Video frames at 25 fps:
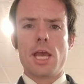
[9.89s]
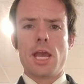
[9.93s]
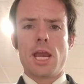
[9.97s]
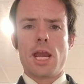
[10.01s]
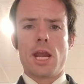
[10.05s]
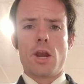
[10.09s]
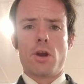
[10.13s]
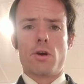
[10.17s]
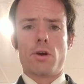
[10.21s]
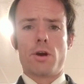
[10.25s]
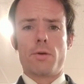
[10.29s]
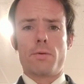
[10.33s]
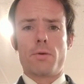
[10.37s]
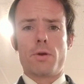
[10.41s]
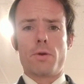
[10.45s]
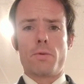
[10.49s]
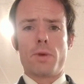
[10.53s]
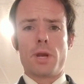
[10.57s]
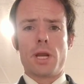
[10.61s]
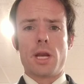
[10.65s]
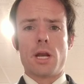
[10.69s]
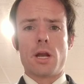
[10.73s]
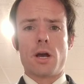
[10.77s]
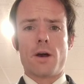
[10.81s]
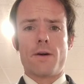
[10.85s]
Herein we
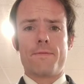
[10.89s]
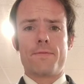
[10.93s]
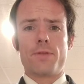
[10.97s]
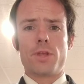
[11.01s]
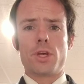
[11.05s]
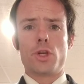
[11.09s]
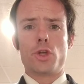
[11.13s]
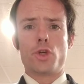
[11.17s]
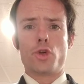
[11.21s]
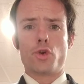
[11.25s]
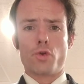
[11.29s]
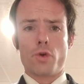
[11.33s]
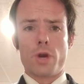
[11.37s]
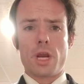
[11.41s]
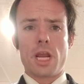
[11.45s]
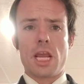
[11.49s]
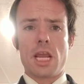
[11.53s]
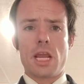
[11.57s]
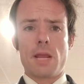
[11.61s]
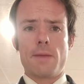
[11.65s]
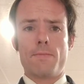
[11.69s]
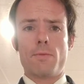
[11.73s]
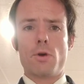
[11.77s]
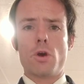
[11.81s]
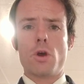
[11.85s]
read of the
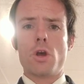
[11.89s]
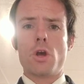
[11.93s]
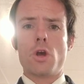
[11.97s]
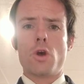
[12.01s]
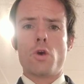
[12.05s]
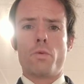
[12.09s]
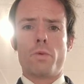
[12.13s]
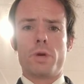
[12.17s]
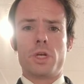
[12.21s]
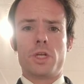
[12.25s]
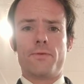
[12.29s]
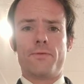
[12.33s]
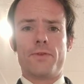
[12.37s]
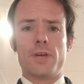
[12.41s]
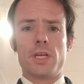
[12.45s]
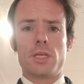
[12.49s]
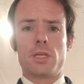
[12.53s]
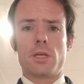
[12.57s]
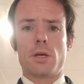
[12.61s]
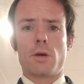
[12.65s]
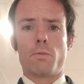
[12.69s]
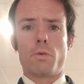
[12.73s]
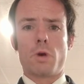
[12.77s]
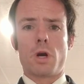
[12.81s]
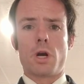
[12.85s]
dream
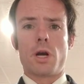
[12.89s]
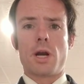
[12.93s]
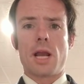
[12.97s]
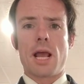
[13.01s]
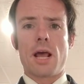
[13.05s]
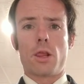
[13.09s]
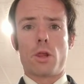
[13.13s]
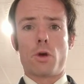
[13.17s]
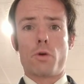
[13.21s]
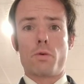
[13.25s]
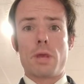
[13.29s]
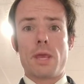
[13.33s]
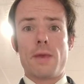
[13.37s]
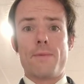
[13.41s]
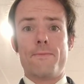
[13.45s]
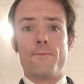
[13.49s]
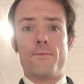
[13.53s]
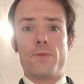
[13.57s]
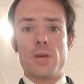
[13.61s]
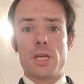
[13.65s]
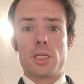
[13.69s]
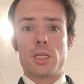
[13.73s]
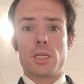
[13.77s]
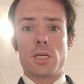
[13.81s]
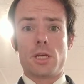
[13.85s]
where Elohim
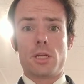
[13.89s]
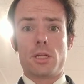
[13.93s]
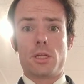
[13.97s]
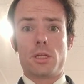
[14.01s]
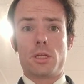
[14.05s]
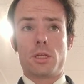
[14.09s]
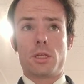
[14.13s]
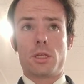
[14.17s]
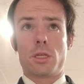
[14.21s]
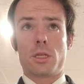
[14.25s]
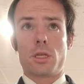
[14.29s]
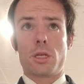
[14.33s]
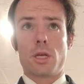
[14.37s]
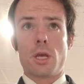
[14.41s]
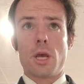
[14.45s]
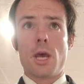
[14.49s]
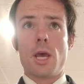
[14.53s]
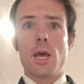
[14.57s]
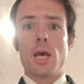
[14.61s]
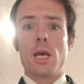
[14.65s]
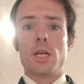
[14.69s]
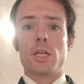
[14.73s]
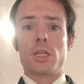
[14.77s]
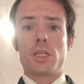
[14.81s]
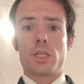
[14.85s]
visits
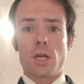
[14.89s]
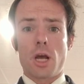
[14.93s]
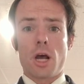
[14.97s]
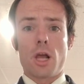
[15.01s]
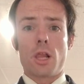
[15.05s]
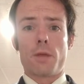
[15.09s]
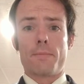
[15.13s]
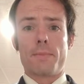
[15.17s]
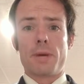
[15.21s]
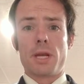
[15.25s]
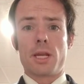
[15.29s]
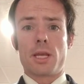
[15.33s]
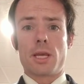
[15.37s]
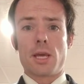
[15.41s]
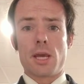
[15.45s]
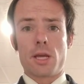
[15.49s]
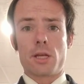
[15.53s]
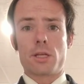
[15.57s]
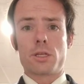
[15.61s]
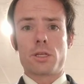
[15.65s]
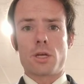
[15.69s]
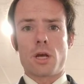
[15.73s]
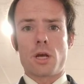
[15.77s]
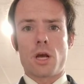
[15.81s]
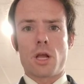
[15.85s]
Solomon. King
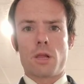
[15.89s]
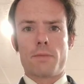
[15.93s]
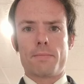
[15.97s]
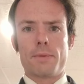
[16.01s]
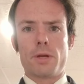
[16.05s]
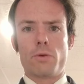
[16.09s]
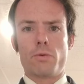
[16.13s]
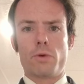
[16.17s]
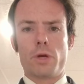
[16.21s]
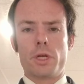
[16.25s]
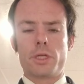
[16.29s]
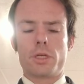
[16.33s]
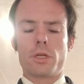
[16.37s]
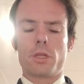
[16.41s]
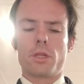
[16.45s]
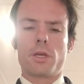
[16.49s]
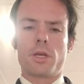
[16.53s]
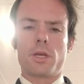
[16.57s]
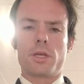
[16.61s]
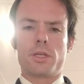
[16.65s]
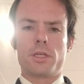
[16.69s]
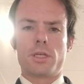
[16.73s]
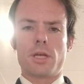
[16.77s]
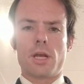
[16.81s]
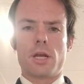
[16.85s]
Solomon recently
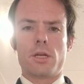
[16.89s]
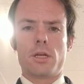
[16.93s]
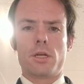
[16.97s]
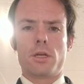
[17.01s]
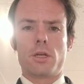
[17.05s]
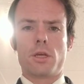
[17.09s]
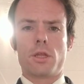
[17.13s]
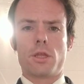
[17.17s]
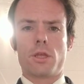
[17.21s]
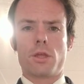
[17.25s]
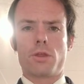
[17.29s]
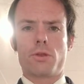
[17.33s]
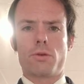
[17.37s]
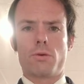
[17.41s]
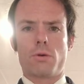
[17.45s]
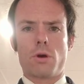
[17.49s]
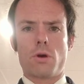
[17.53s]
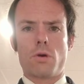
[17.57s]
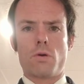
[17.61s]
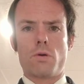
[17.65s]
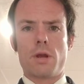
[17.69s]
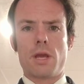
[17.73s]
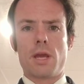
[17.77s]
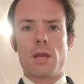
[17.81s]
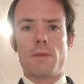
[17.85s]
ascended to the
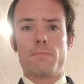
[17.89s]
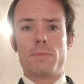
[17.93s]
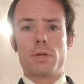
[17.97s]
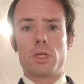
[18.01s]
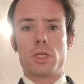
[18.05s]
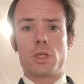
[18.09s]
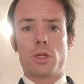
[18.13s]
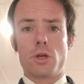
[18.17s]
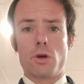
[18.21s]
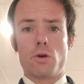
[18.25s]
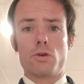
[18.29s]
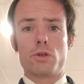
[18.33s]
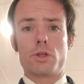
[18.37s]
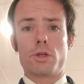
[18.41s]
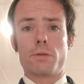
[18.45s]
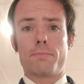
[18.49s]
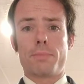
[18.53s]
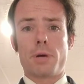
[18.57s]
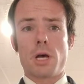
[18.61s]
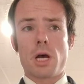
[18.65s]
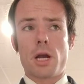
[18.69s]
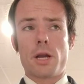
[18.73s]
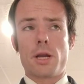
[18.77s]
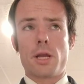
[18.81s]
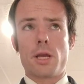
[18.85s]
throne and bestows
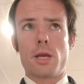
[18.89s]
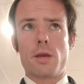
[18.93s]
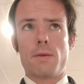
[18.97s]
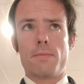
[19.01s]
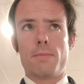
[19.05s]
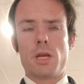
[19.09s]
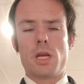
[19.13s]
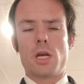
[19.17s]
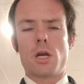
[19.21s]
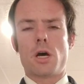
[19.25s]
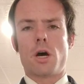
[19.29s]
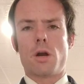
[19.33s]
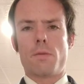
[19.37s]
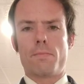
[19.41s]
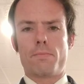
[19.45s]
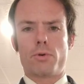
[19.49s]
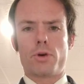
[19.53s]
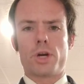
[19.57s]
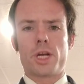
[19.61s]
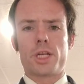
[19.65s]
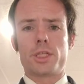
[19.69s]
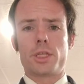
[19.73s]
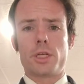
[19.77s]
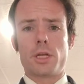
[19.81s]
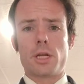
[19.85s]
upon him an
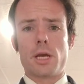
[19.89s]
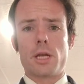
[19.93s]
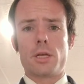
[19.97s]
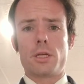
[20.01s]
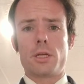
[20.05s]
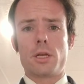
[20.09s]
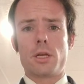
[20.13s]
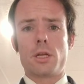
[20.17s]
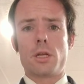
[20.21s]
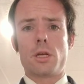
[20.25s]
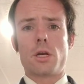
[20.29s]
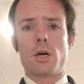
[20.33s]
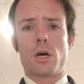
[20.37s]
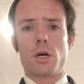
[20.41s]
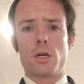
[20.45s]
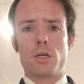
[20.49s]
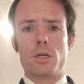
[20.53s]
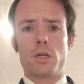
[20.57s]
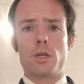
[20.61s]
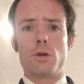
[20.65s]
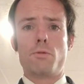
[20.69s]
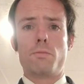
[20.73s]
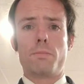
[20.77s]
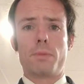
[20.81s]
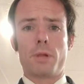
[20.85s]
unprecedented and
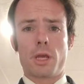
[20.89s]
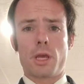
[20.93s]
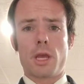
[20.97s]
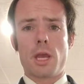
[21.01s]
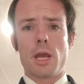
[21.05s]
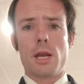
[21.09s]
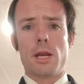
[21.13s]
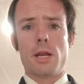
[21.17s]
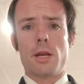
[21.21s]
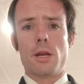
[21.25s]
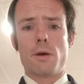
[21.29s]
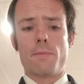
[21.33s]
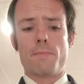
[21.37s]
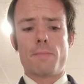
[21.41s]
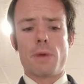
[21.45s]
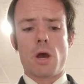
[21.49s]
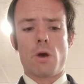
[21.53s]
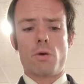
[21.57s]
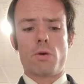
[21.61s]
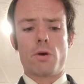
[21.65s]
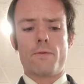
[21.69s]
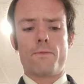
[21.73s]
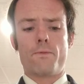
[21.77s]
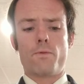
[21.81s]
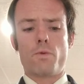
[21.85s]
unduplicated
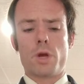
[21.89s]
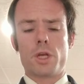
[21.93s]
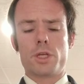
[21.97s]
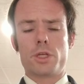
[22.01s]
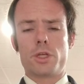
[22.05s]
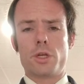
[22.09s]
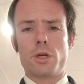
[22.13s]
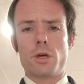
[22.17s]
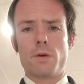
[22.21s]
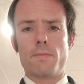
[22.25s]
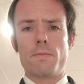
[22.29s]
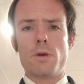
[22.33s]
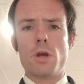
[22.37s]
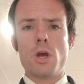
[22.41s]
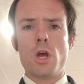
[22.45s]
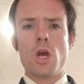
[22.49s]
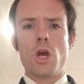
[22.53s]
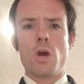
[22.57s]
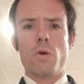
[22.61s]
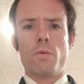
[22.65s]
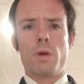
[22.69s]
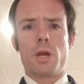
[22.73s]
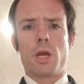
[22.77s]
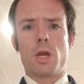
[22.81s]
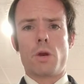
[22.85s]
amount of wisdom.
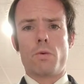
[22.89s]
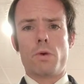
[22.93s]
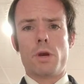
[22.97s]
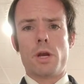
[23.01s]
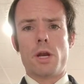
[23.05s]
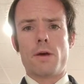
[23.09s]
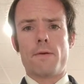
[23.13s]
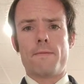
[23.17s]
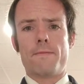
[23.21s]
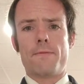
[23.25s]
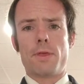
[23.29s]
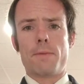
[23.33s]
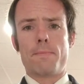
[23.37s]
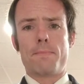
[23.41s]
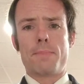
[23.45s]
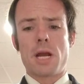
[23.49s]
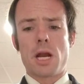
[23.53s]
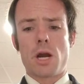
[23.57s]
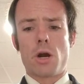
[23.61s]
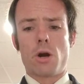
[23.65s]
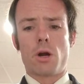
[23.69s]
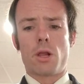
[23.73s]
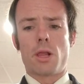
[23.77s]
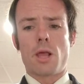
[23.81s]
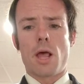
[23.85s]
We can read of the
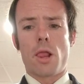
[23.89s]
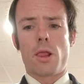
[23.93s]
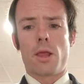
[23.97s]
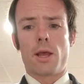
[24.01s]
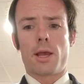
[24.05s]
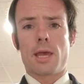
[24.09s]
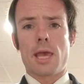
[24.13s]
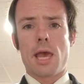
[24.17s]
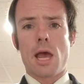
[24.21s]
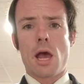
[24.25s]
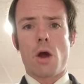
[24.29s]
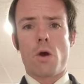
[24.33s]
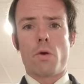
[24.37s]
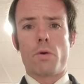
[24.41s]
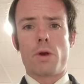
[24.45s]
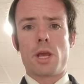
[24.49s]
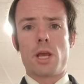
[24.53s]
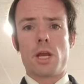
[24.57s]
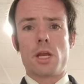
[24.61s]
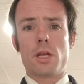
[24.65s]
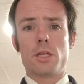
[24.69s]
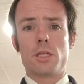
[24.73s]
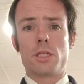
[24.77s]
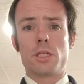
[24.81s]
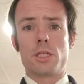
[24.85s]
parallel account
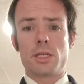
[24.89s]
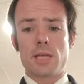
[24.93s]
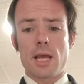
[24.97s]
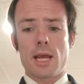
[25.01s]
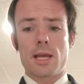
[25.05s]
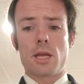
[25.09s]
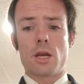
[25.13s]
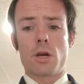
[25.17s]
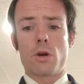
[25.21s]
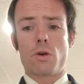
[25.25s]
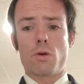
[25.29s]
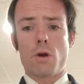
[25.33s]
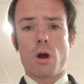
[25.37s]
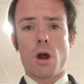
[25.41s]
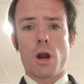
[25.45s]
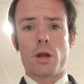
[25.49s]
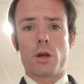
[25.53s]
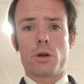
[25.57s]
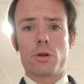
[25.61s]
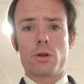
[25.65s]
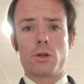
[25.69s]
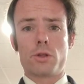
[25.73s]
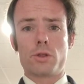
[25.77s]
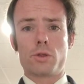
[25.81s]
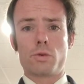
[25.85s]
in 2
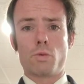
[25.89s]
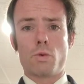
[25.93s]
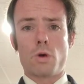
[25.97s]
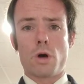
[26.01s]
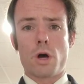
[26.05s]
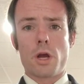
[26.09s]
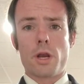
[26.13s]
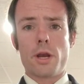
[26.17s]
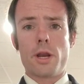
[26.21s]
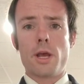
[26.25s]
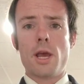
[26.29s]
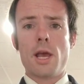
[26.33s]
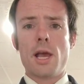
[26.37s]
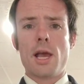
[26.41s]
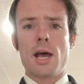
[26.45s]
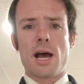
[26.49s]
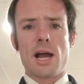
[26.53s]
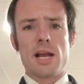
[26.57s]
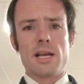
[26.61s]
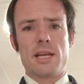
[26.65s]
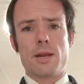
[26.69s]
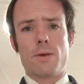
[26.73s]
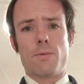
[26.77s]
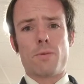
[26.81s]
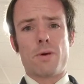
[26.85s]
Chronicles 1.
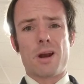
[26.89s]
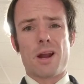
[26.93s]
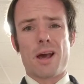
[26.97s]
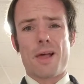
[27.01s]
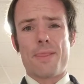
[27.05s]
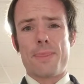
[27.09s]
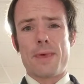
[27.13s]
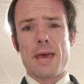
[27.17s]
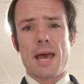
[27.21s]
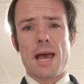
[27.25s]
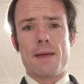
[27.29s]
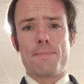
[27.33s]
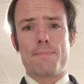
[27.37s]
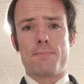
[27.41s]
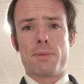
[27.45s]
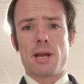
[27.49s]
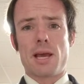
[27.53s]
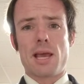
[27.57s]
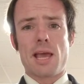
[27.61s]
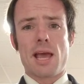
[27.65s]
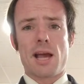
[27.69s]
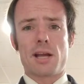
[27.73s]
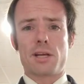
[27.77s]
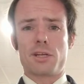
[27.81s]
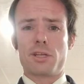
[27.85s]
I did one on that, but
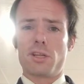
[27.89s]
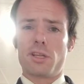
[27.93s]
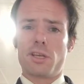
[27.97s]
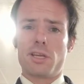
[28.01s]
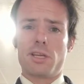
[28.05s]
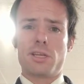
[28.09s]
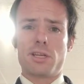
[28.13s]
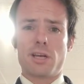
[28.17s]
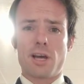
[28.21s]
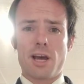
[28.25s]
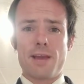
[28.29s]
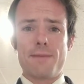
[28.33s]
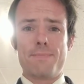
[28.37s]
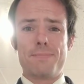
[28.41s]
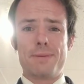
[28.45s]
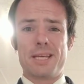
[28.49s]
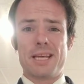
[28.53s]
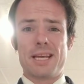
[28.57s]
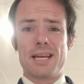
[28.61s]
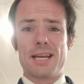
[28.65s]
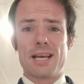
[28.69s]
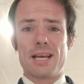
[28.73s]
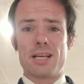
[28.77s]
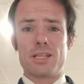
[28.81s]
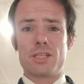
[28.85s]
I actually typed
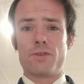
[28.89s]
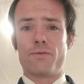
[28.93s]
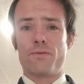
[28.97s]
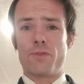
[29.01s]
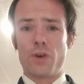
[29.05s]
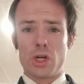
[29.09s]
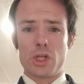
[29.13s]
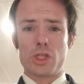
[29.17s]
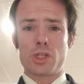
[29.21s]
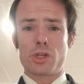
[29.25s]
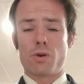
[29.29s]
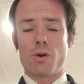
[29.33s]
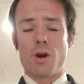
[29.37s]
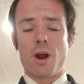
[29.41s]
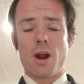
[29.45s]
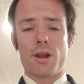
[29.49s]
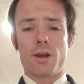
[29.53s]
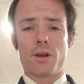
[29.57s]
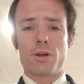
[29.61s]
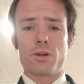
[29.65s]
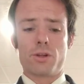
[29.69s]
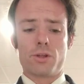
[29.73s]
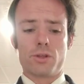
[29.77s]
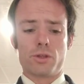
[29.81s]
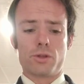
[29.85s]
it as 1
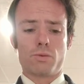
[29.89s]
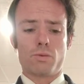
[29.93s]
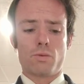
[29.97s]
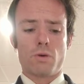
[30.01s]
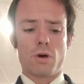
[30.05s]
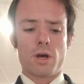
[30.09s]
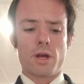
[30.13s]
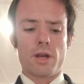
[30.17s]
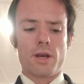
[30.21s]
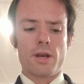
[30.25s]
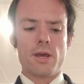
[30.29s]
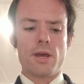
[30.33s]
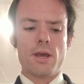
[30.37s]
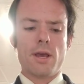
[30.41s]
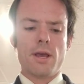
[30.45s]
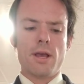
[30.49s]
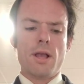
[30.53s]
Chronicles 1.